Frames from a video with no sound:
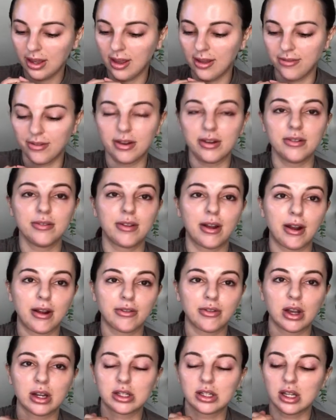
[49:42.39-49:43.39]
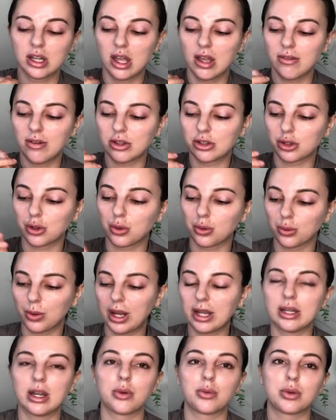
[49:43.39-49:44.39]
I find it very effective. It's
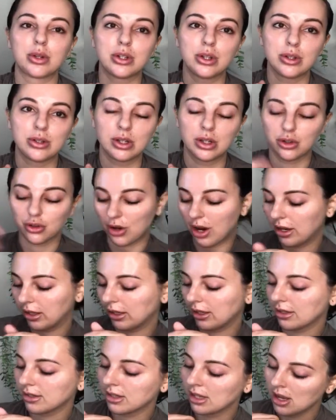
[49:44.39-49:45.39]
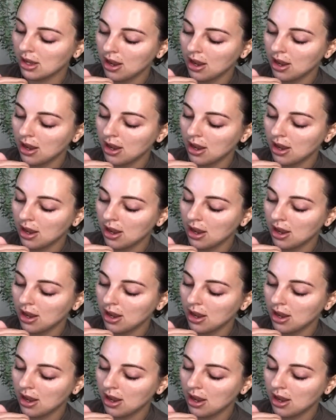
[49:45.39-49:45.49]
great at reducing dryness.